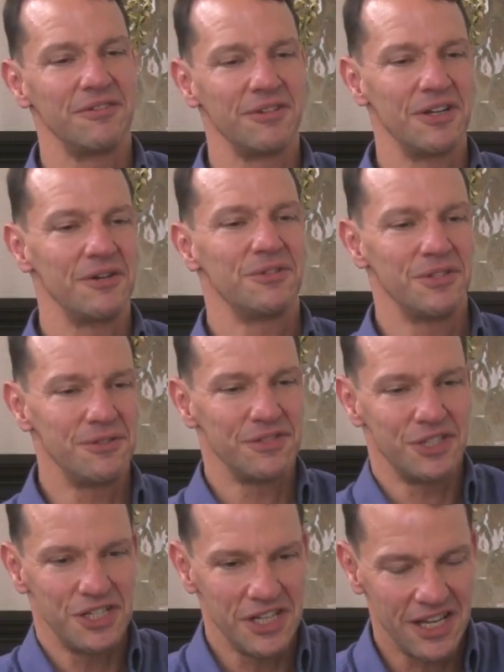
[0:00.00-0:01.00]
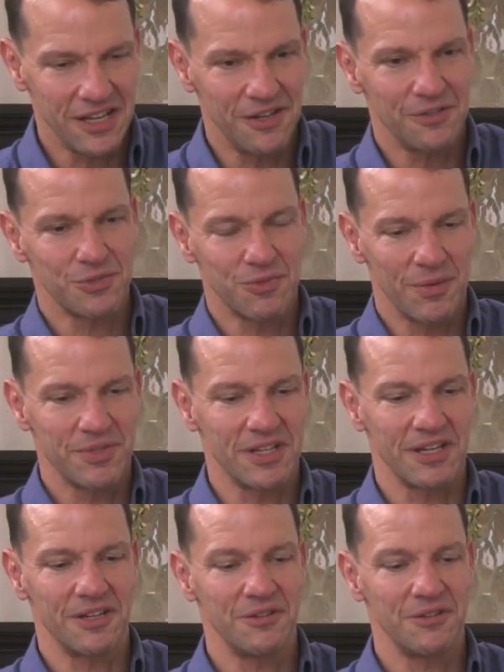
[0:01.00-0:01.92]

Go to the GAO's website,